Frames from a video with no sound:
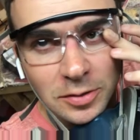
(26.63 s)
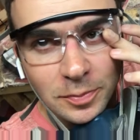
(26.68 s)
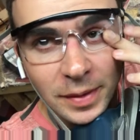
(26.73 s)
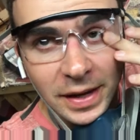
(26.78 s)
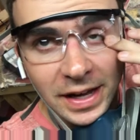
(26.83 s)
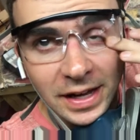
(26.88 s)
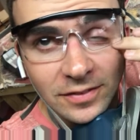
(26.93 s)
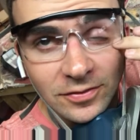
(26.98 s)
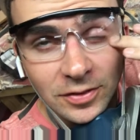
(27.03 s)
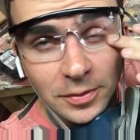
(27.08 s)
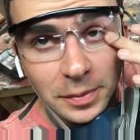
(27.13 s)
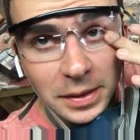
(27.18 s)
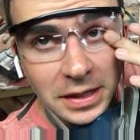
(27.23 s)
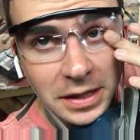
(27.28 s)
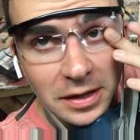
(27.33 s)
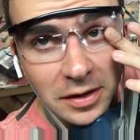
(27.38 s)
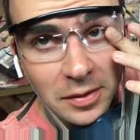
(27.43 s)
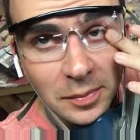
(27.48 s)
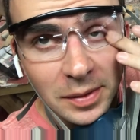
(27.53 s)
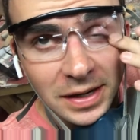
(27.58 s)
look bad from
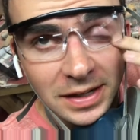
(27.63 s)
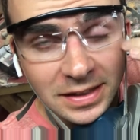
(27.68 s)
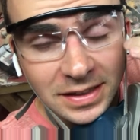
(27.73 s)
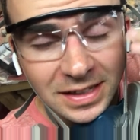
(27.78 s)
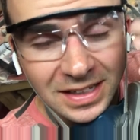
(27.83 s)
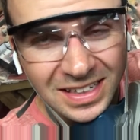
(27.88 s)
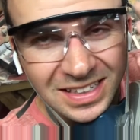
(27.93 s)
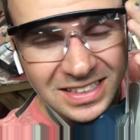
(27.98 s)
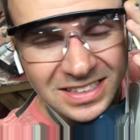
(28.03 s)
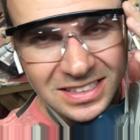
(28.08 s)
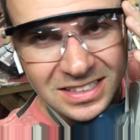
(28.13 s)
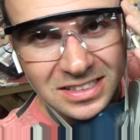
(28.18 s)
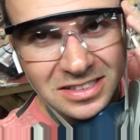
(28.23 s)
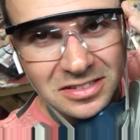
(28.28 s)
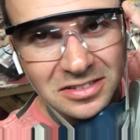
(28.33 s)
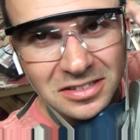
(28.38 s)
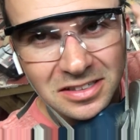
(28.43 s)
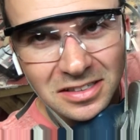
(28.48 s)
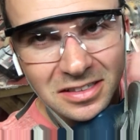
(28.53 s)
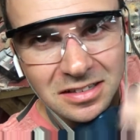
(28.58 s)
here, but I think it's just
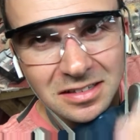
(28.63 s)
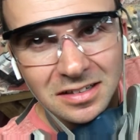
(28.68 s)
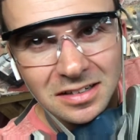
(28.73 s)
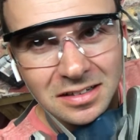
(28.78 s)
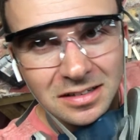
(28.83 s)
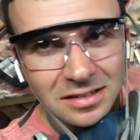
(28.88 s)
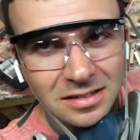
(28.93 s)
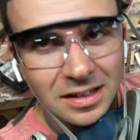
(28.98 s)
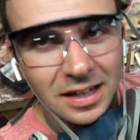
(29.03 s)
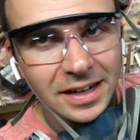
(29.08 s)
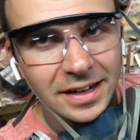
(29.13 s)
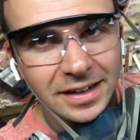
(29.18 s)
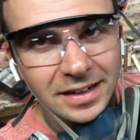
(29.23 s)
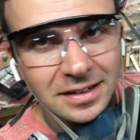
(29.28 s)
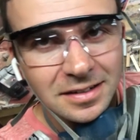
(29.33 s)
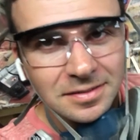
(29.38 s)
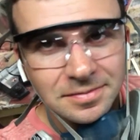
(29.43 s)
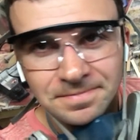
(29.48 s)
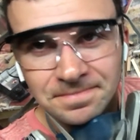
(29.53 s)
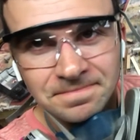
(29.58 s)
looking a little like
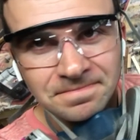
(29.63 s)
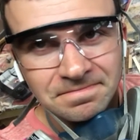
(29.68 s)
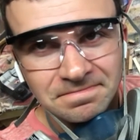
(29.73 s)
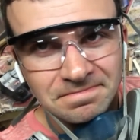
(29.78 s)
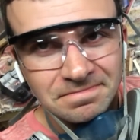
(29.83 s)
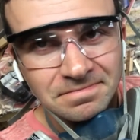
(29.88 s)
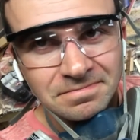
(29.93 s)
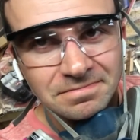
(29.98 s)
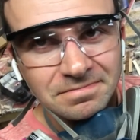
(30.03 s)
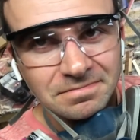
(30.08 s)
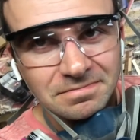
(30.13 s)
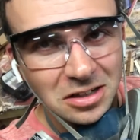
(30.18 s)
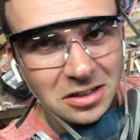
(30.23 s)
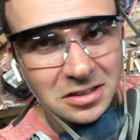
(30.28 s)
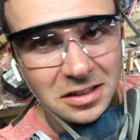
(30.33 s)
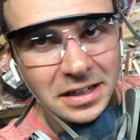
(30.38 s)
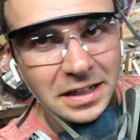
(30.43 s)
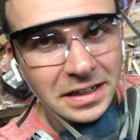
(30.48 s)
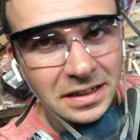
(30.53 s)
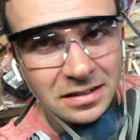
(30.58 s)

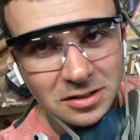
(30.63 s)
ugly.